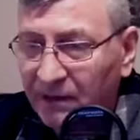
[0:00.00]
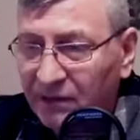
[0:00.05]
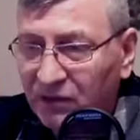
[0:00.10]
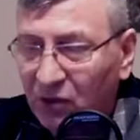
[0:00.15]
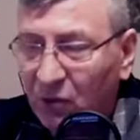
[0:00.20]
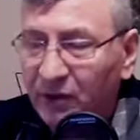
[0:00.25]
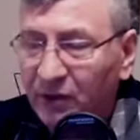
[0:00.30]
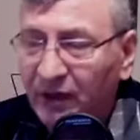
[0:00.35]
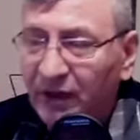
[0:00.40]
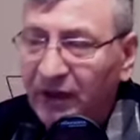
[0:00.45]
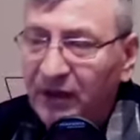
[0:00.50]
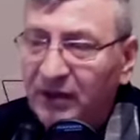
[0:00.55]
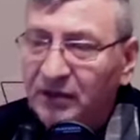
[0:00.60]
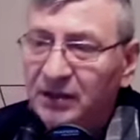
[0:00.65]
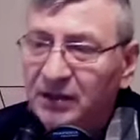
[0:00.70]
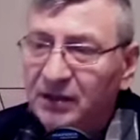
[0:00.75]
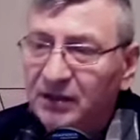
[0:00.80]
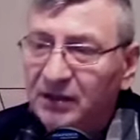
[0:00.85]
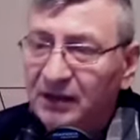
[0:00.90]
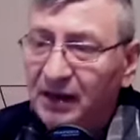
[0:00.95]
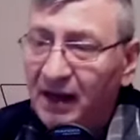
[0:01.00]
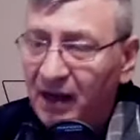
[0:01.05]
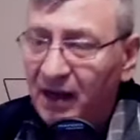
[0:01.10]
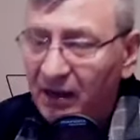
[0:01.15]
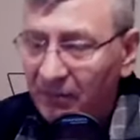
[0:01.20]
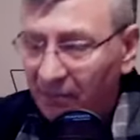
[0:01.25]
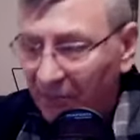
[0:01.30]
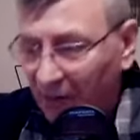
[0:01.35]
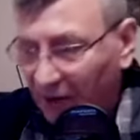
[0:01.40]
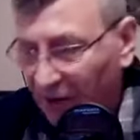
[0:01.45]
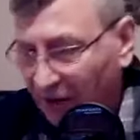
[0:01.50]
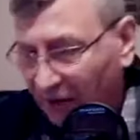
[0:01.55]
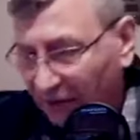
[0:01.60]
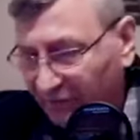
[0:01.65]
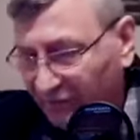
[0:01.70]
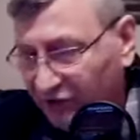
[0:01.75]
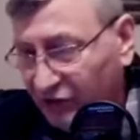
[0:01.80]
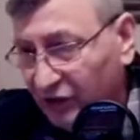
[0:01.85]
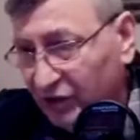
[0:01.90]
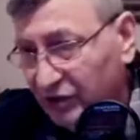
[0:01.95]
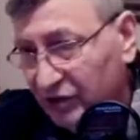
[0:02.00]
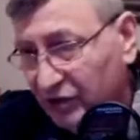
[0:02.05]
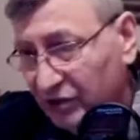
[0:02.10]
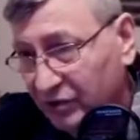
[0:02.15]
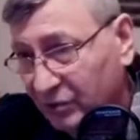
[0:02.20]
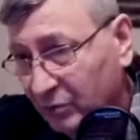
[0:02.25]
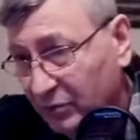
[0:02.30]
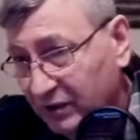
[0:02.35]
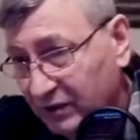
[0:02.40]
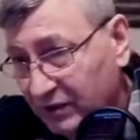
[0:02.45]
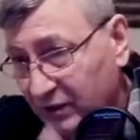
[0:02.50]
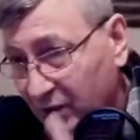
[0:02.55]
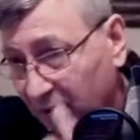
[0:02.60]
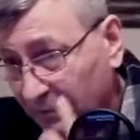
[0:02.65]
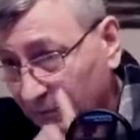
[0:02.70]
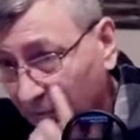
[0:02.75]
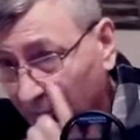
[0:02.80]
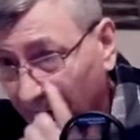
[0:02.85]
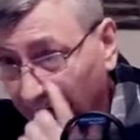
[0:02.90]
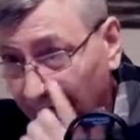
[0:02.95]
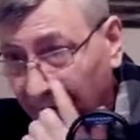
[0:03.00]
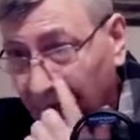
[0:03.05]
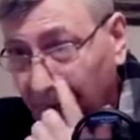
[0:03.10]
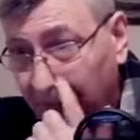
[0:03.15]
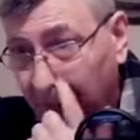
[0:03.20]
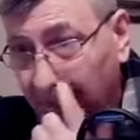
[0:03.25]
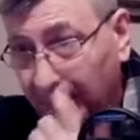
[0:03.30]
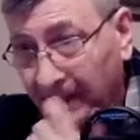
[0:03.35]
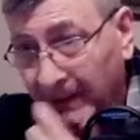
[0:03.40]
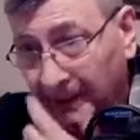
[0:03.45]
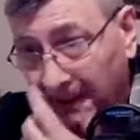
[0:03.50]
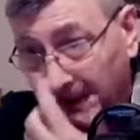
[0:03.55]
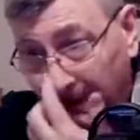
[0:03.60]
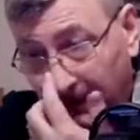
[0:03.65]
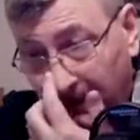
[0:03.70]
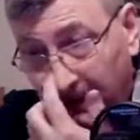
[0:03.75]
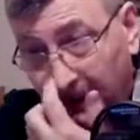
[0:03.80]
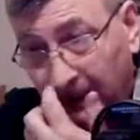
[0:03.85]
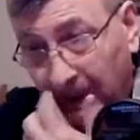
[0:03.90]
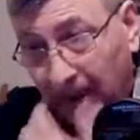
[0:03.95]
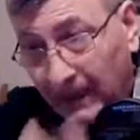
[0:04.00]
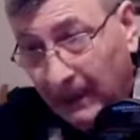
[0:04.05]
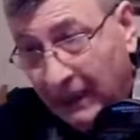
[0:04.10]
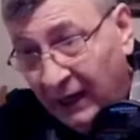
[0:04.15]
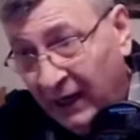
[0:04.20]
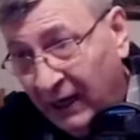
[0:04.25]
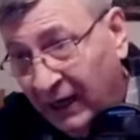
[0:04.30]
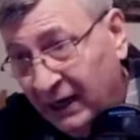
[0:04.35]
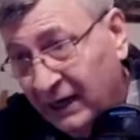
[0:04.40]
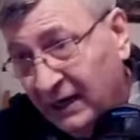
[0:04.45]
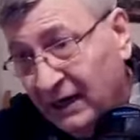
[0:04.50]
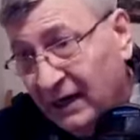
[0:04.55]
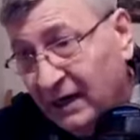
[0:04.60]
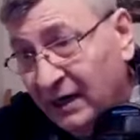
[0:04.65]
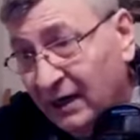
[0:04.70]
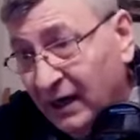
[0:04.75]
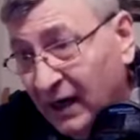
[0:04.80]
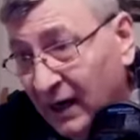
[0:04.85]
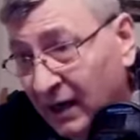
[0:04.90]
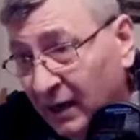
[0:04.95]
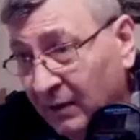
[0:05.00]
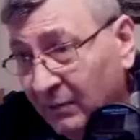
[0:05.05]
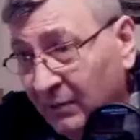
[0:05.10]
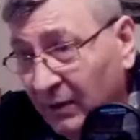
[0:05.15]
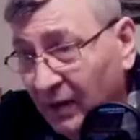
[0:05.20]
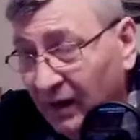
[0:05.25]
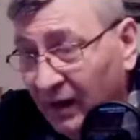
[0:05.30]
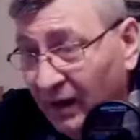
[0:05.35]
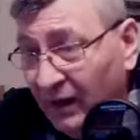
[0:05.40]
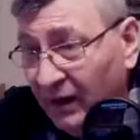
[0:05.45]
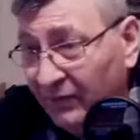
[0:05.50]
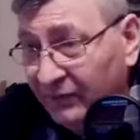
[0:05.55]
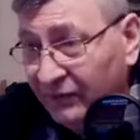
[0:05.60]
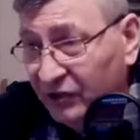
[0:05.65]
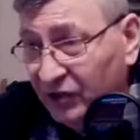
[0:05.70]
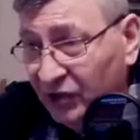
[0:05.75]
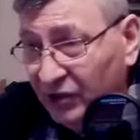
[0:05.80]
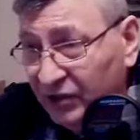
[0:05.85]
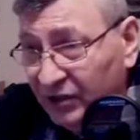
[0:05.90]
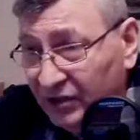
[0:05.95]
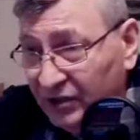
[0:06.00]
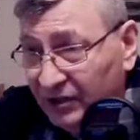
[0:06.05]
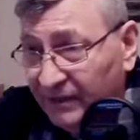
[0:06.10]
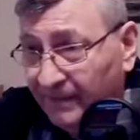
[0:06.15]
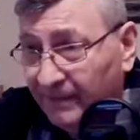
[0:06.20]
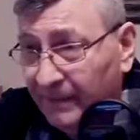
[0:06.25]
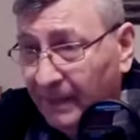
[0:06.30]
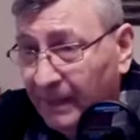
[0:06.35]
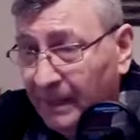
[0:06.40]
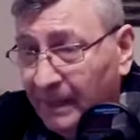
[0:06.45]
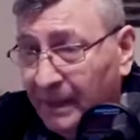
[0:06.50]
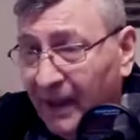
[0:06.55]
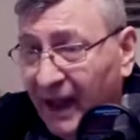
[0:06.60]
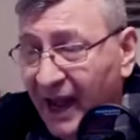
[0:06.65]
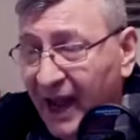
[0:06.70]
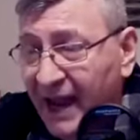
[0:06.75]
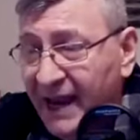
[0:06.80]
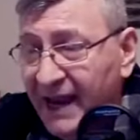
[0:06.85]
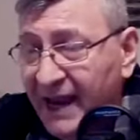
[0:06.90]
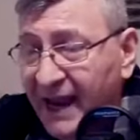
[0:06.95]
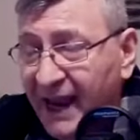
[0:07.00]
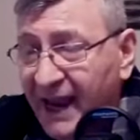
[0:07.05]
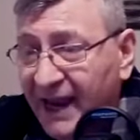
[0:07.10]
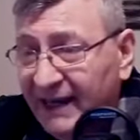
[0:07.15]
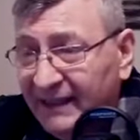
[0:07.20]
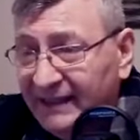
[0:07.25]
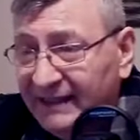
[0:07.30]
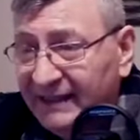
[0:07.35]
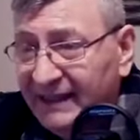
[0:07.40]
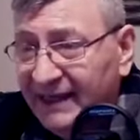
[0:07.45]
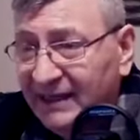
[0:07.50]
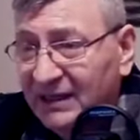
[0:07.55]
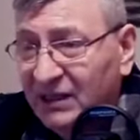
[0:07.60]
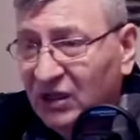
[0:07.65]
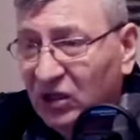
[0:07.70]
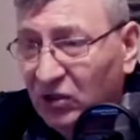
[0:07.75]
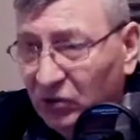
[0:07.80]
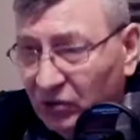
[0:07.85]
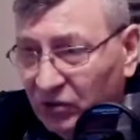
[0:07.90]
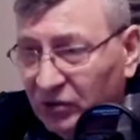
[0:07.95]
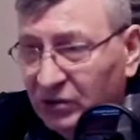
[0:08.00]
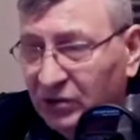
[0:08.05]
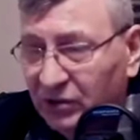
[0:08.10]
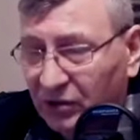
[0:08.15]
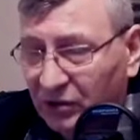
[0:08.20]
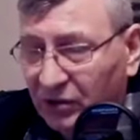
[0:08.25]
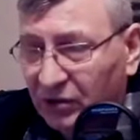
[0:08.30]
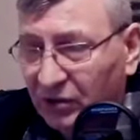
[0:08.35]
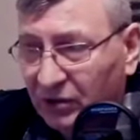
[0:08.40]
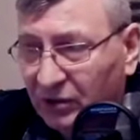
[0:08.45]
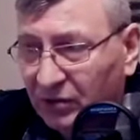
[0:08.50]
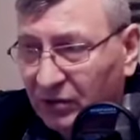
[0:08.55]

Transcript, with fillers: So in the name of Jesus, we start praying. In the name of Jesus, I execute